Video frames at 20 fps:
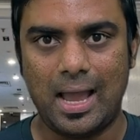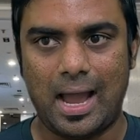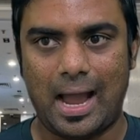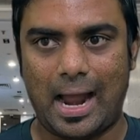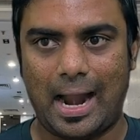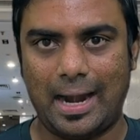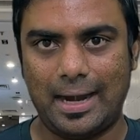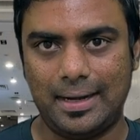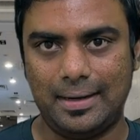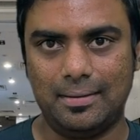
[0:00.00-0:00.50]

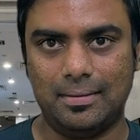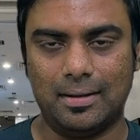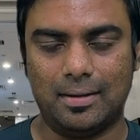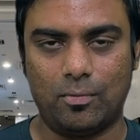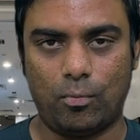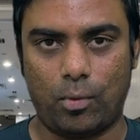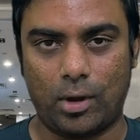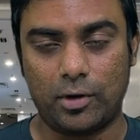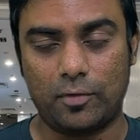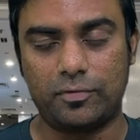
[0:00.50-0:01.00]
And
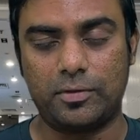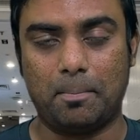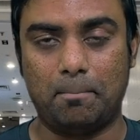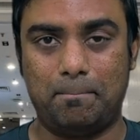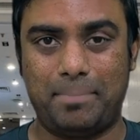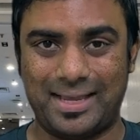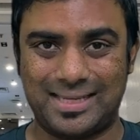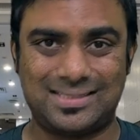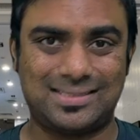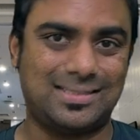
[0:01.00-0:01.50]
one of the
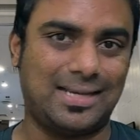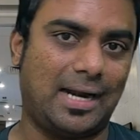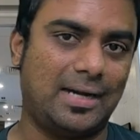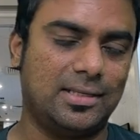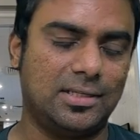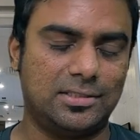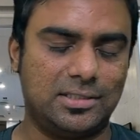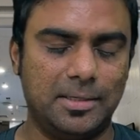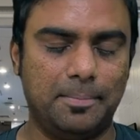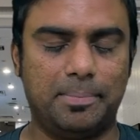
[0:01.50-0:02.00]
best and
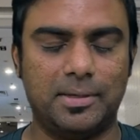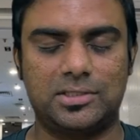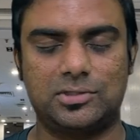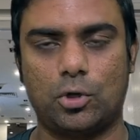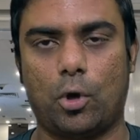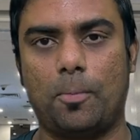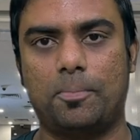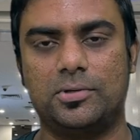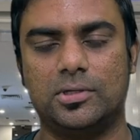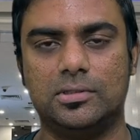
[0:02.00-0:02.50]
the cheapest
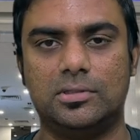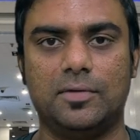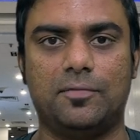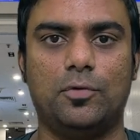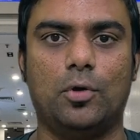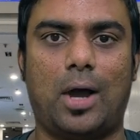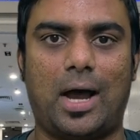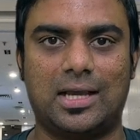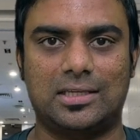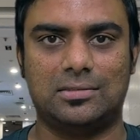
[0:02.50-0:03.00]
options, if
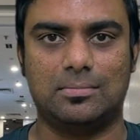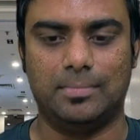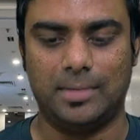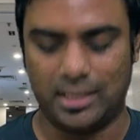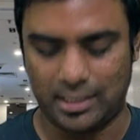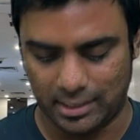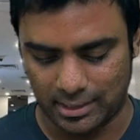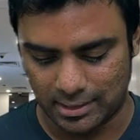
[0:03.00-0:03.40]
you ask me,